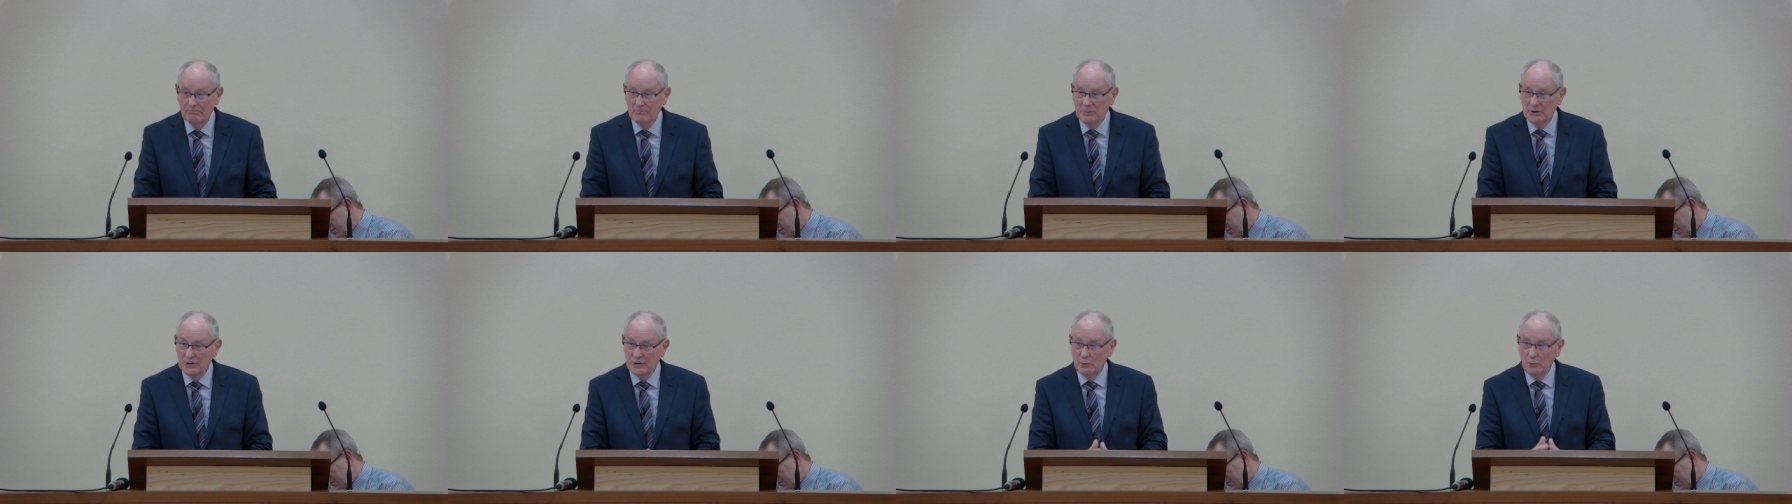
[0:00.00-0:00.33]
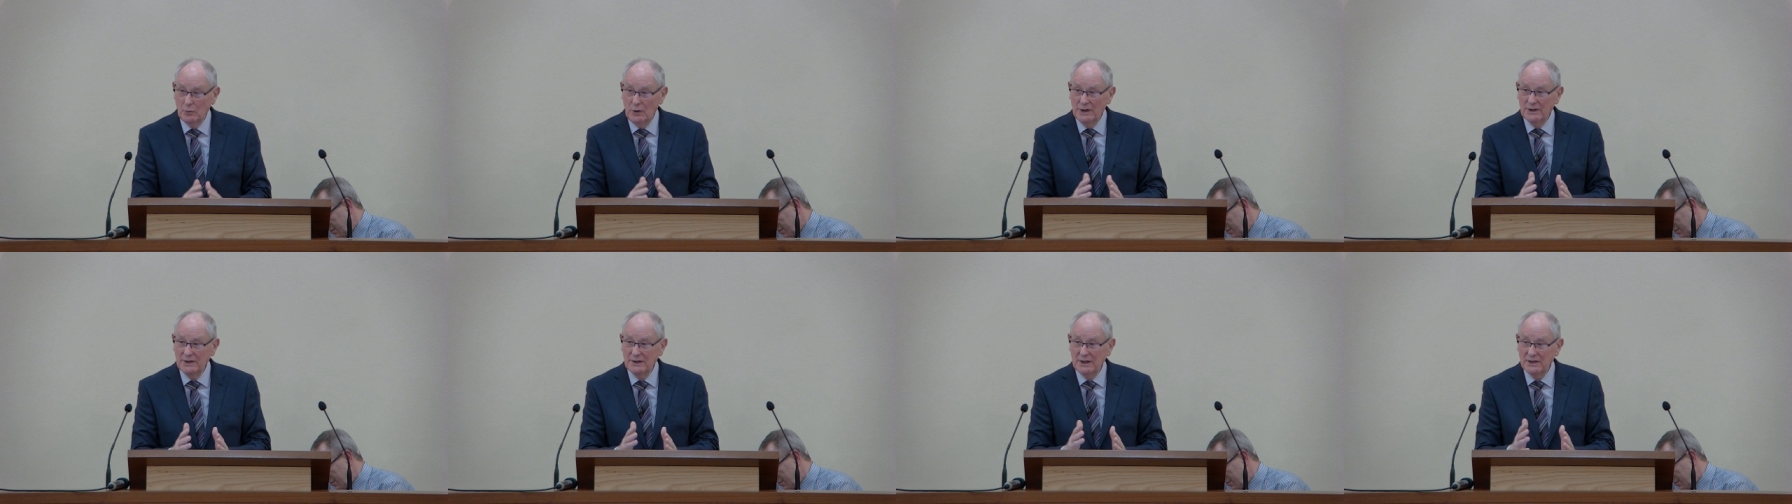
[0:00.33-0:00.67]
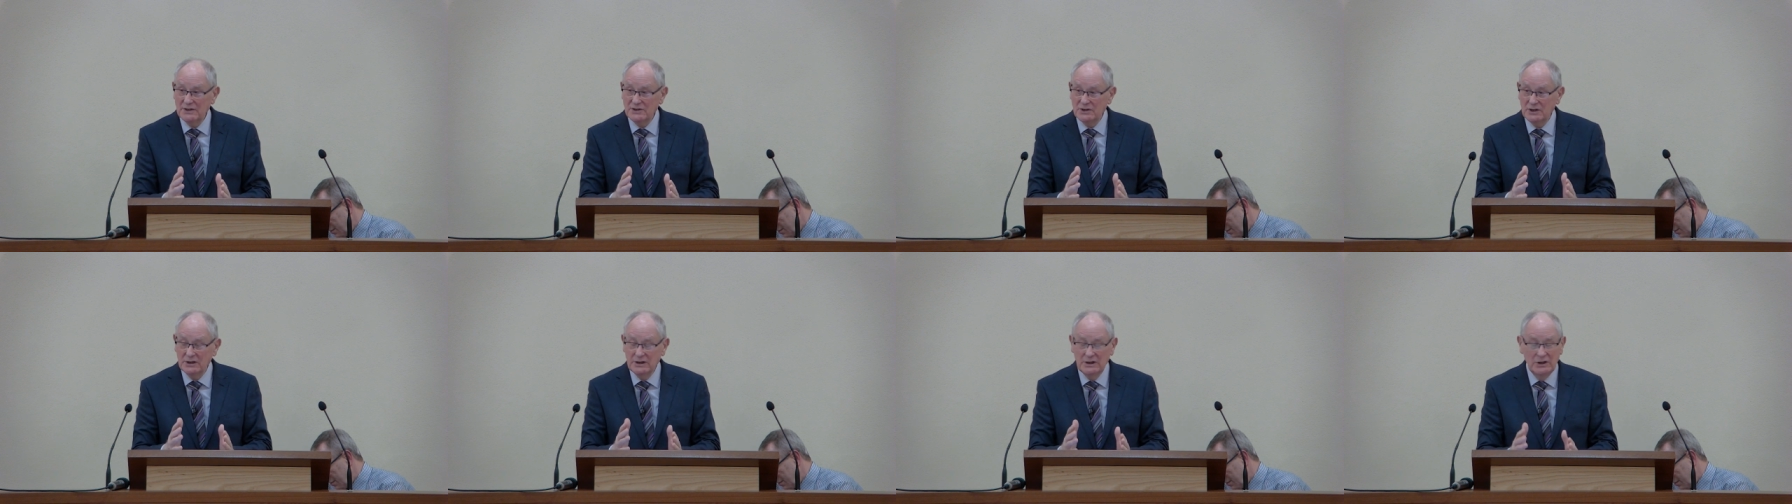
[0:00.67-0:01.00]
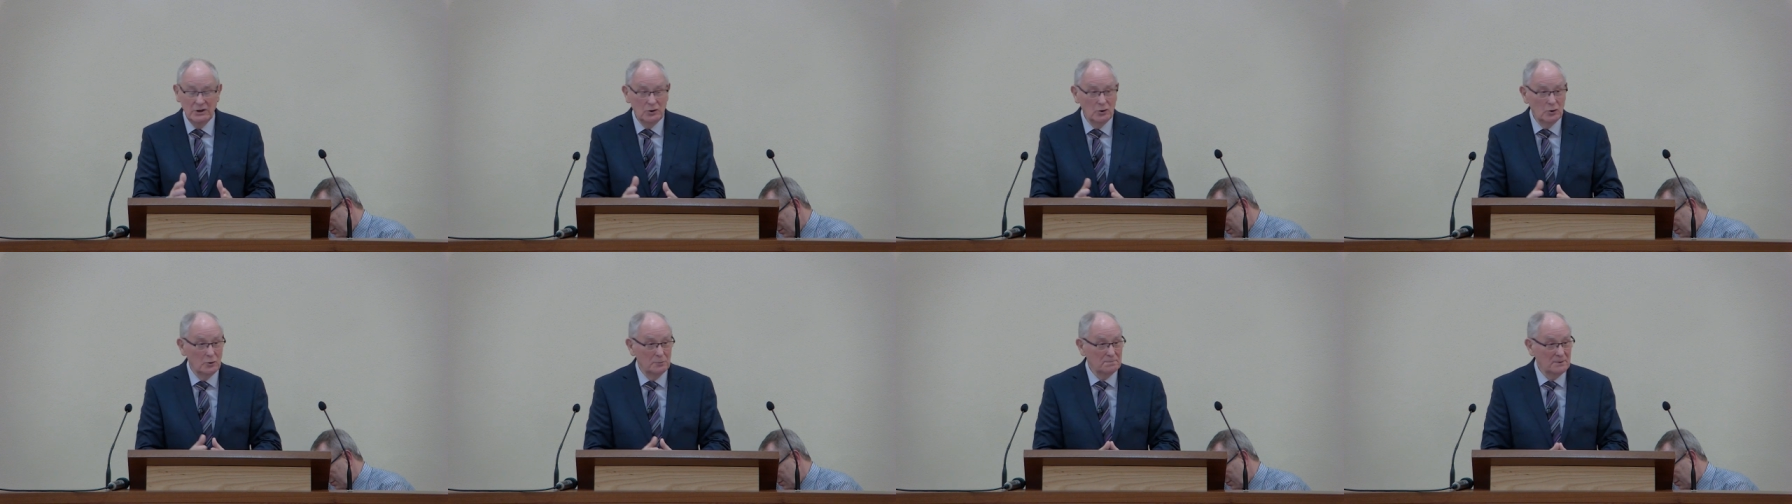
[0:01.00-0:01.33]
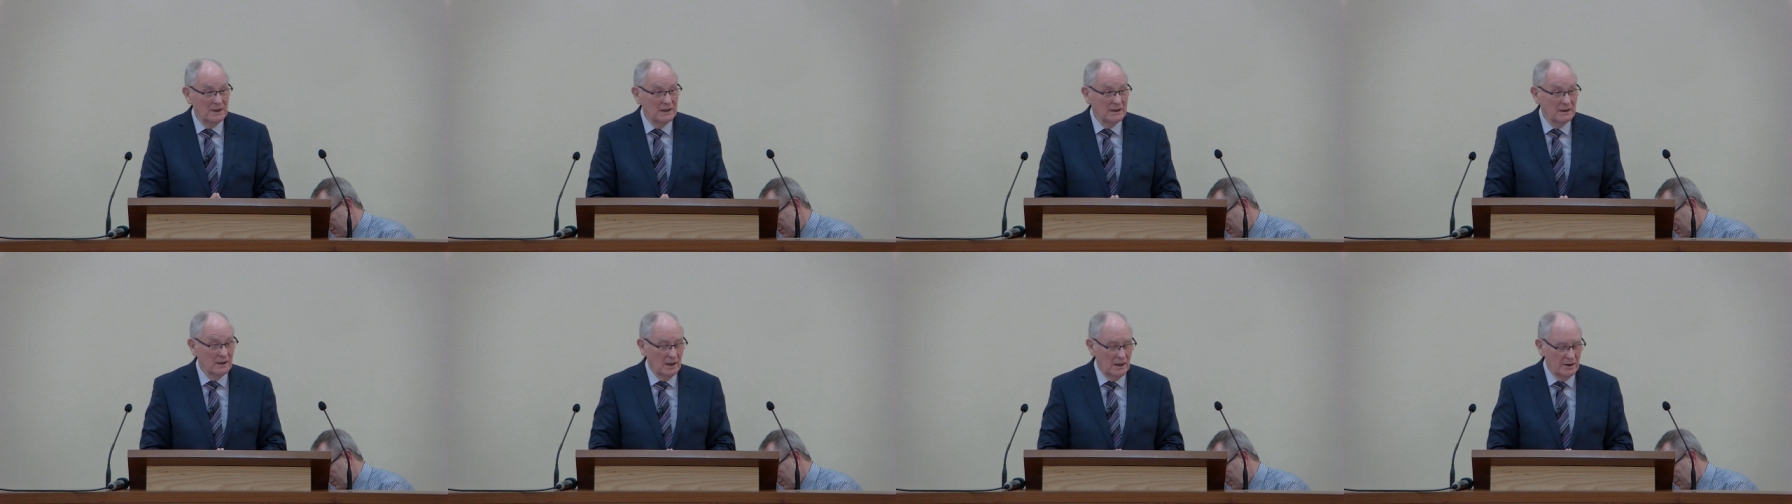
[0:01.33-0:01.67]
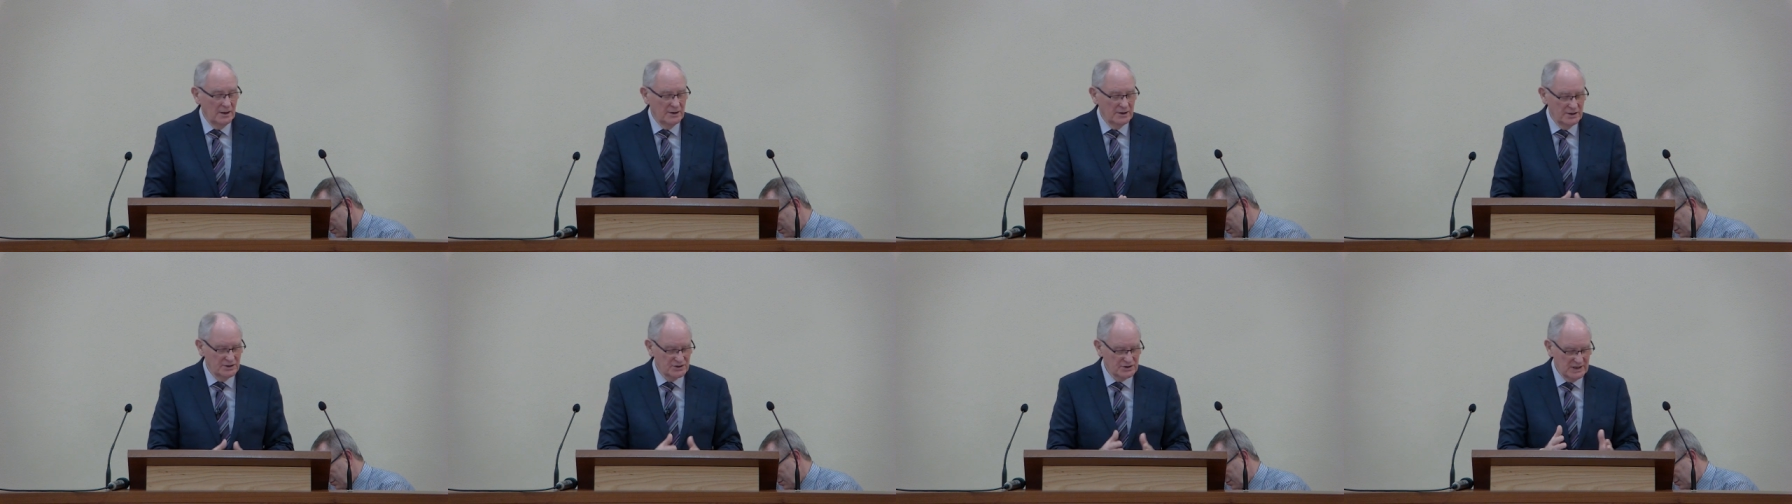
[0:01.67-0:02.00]
But the one that's in the opening
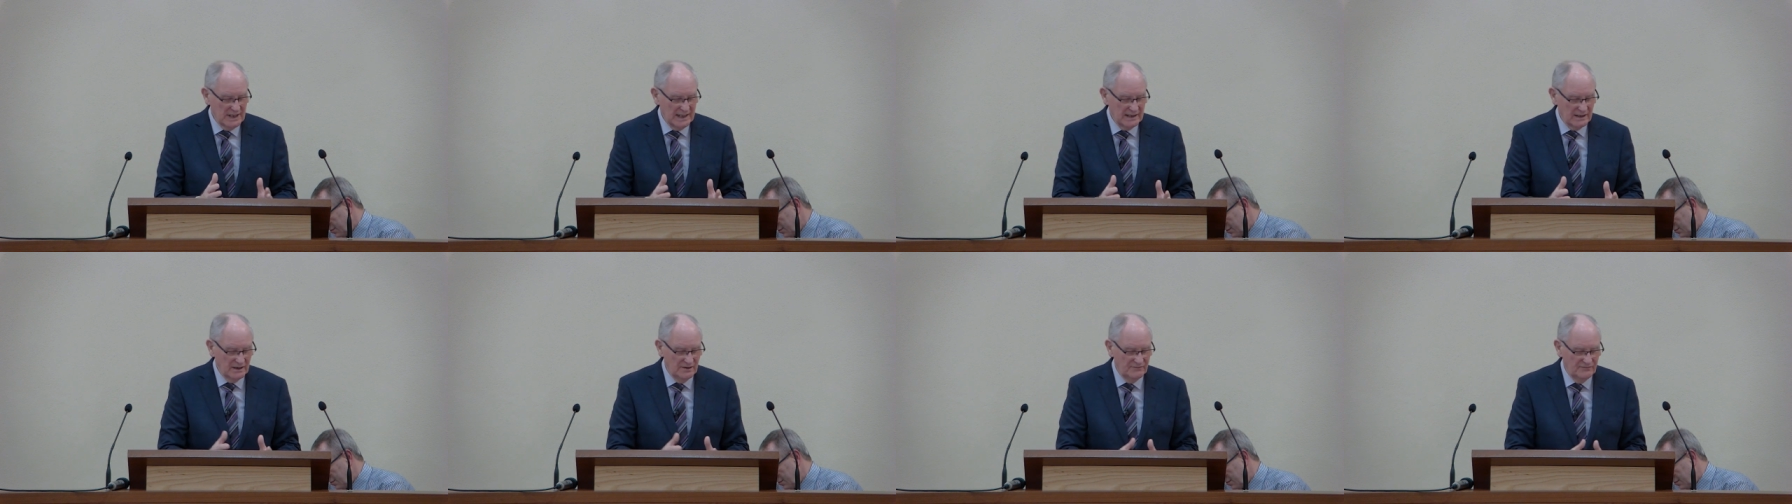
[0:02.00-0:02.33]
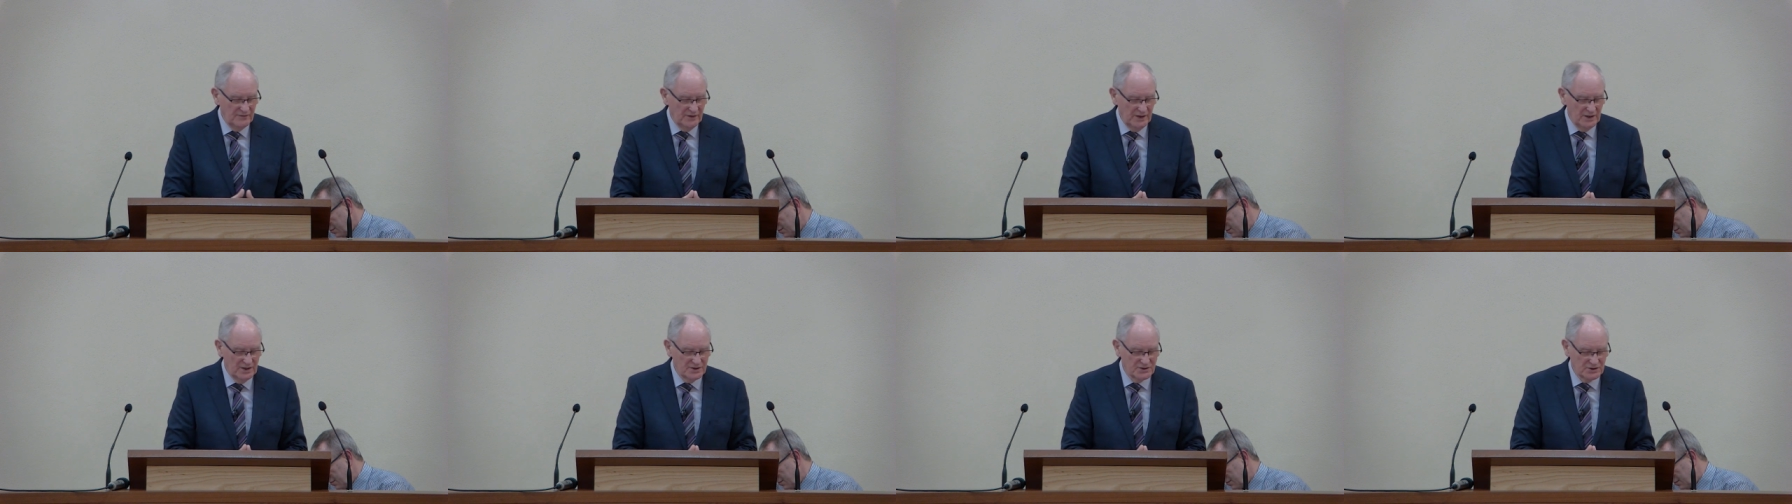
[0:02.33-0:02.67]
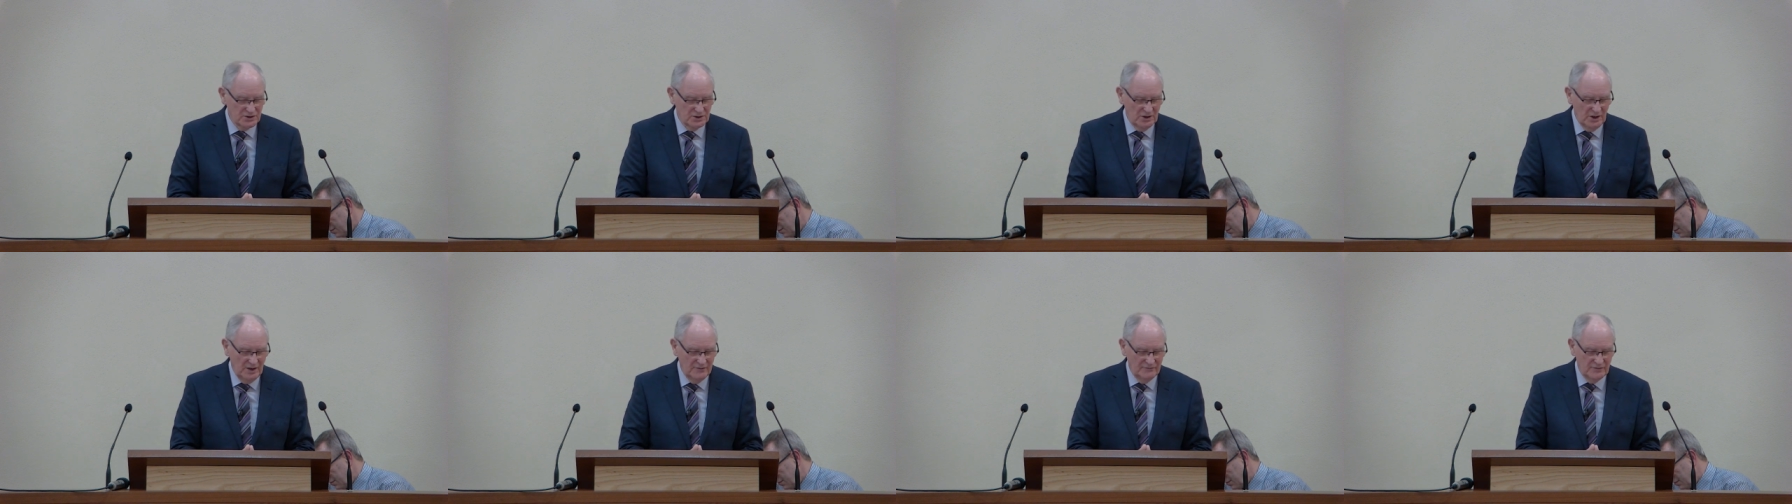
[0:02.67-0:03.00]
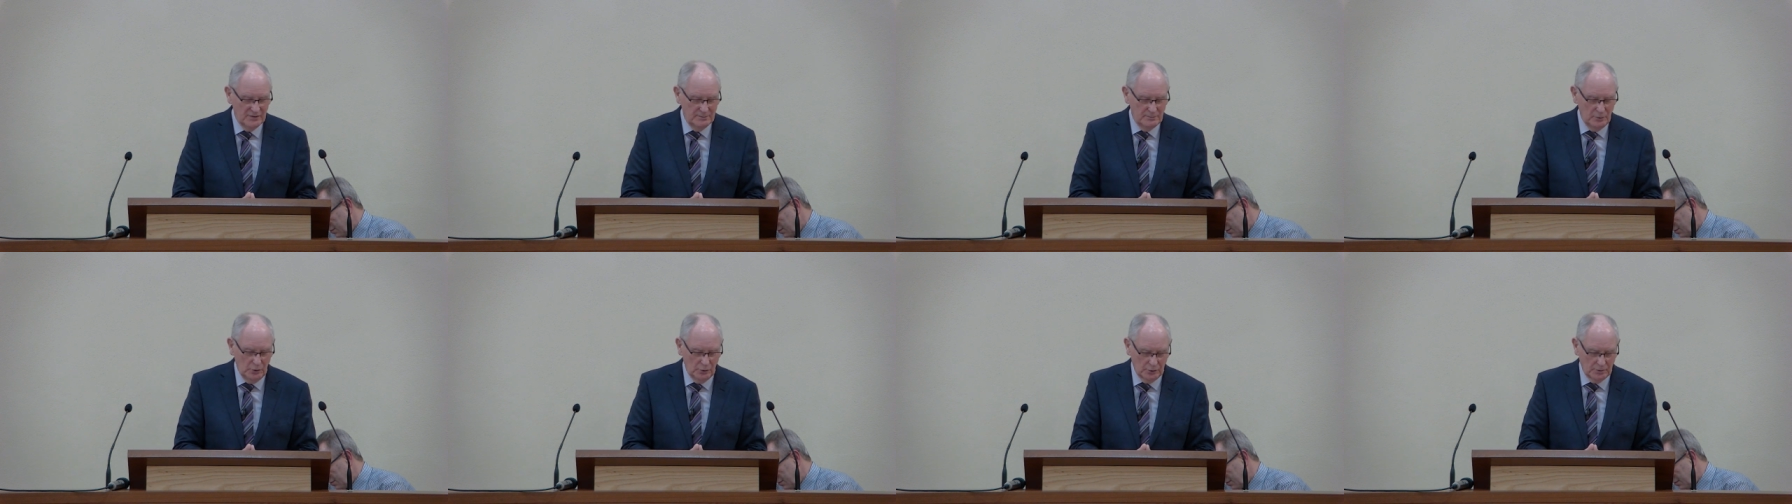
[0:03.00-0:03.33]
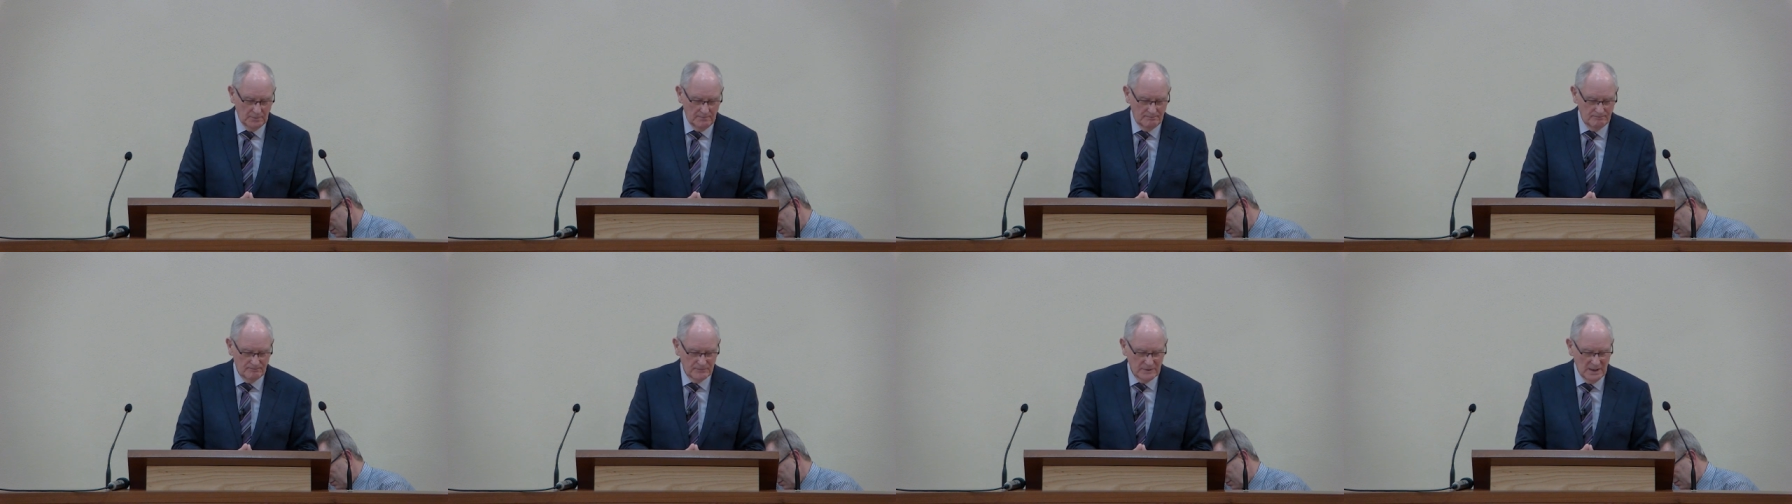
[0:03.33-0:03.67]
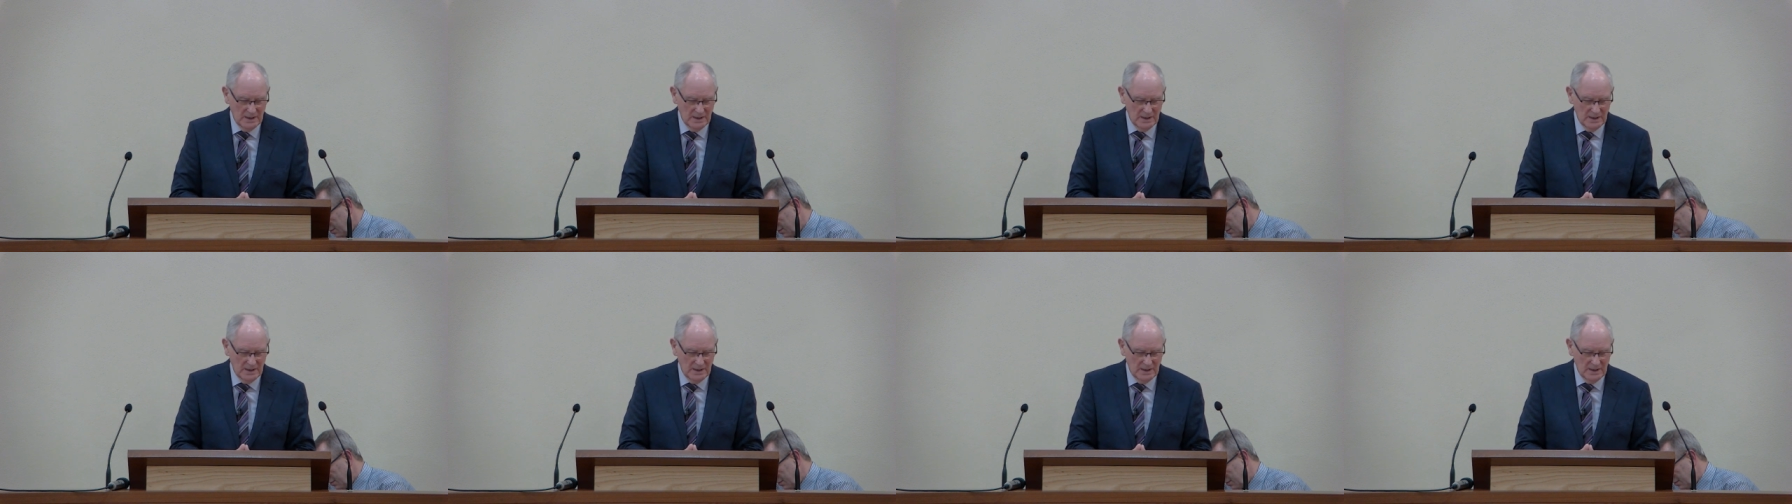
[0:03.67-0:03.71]
or the second verse of the book.